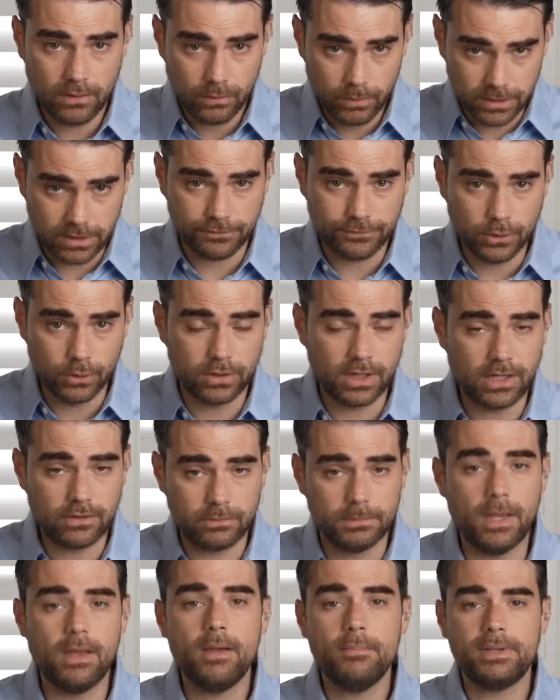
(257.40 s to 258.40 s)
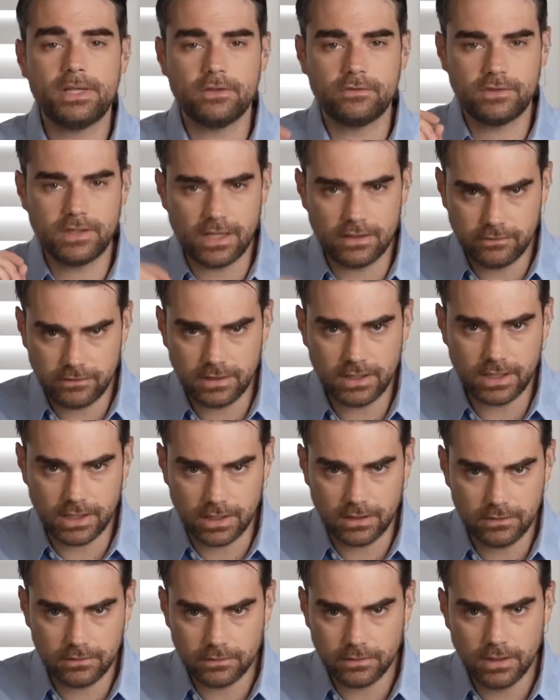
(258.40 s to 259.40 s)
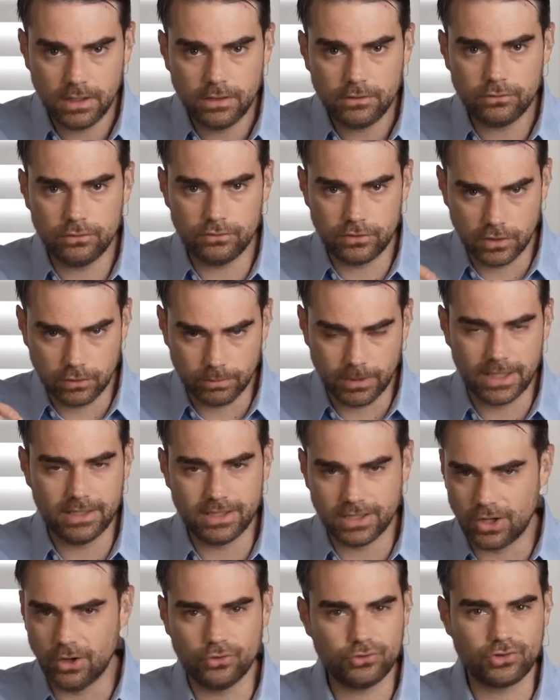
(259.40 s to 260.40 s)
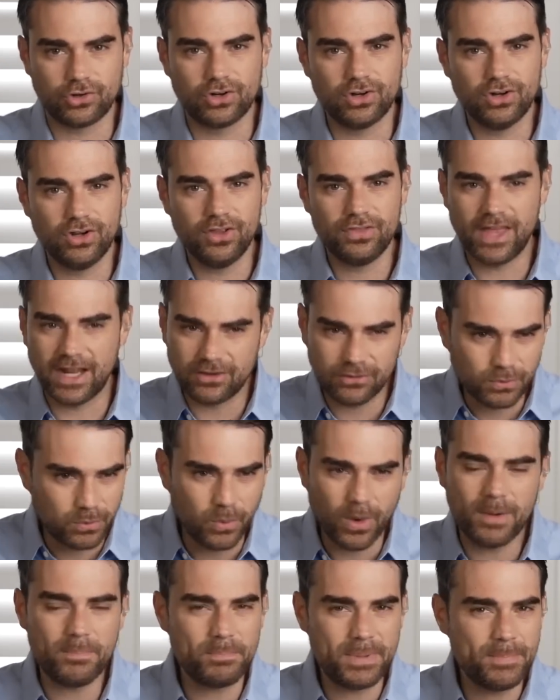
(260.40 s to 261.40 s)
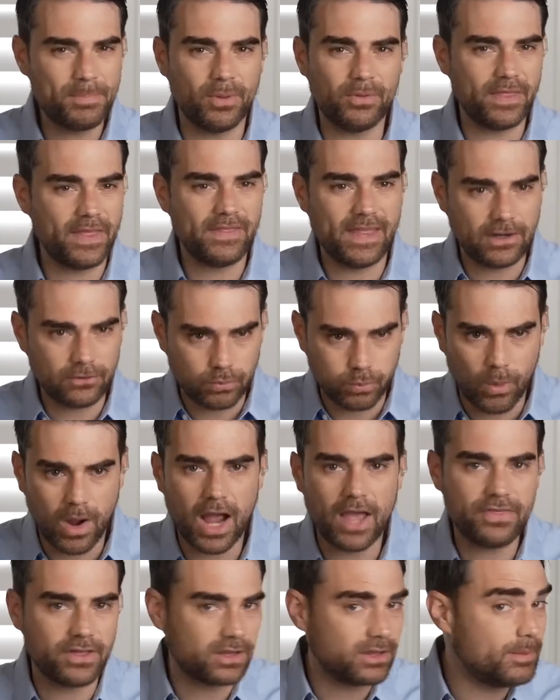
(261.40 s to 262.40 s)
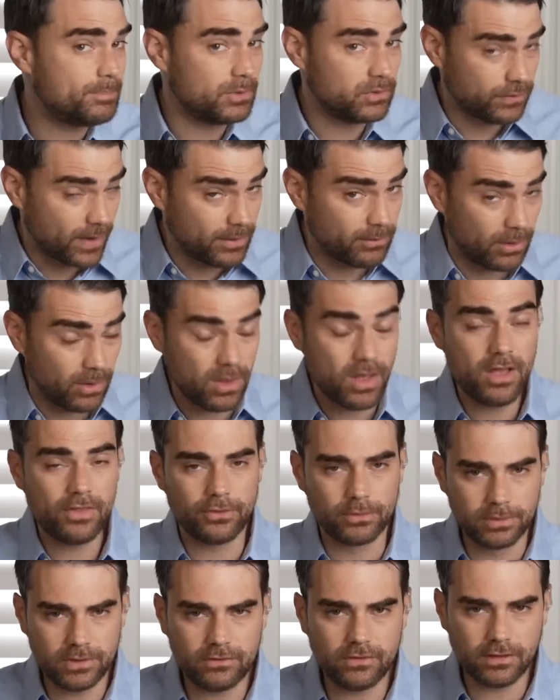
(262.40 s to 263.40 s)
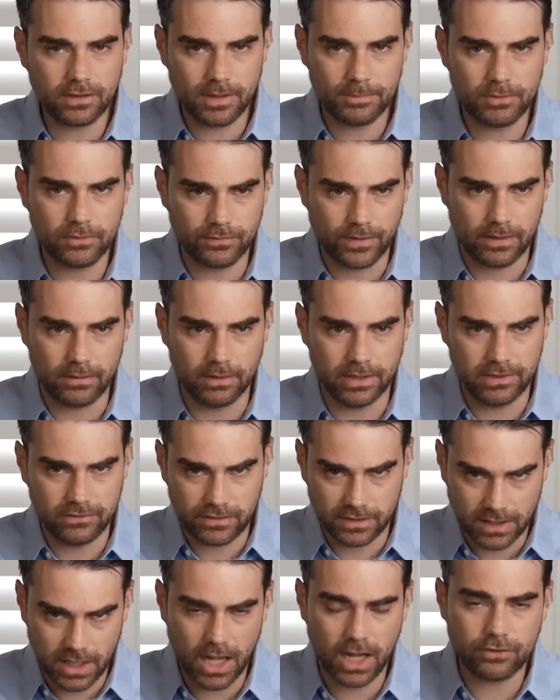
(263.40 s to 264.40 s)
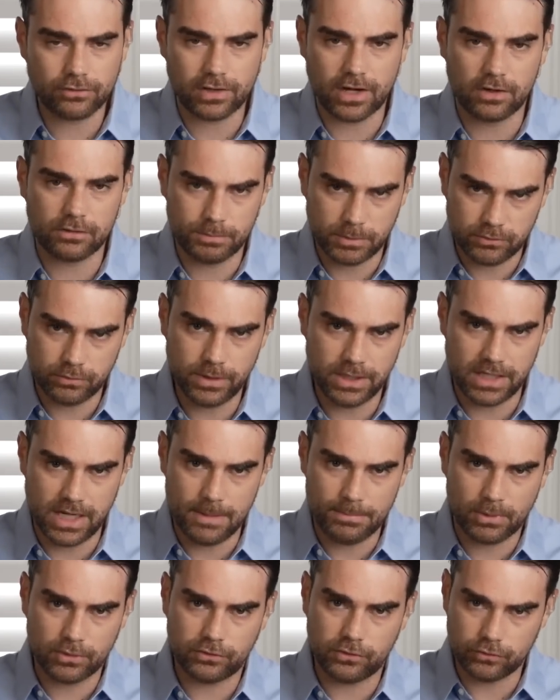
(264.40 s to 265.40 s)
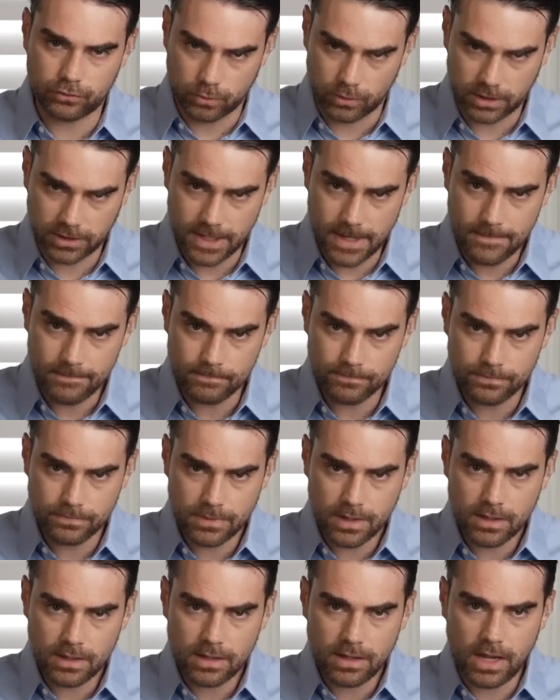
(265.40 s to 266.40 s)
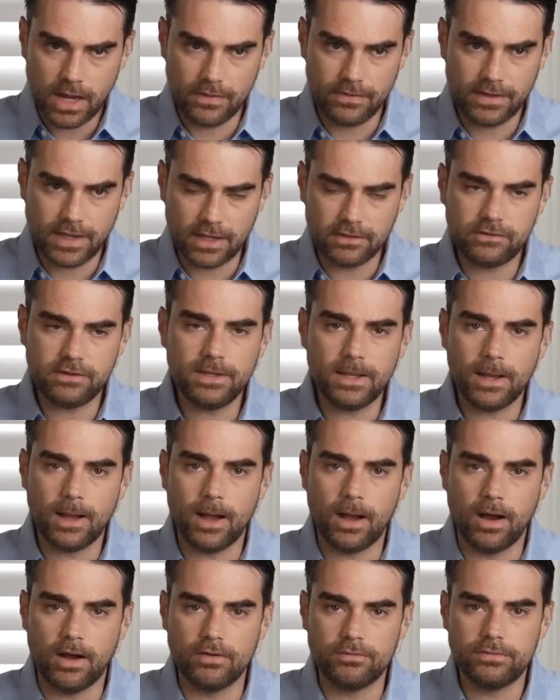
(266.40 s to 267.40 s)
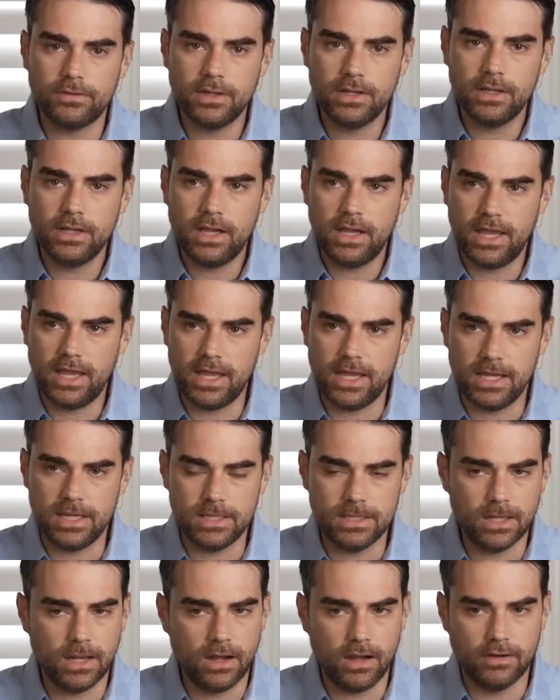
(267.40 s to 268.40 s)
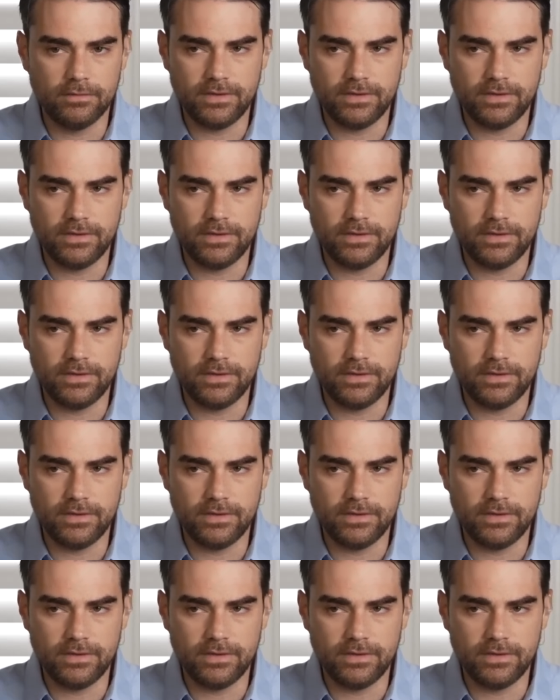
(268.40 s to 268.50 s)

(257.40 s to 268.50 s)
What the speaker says: with the flute, that is because the idea is to degrade the culture. That is what people, that is why the clip is viral. The reason the clip is viral is the contrast between a person twerking and the idea of an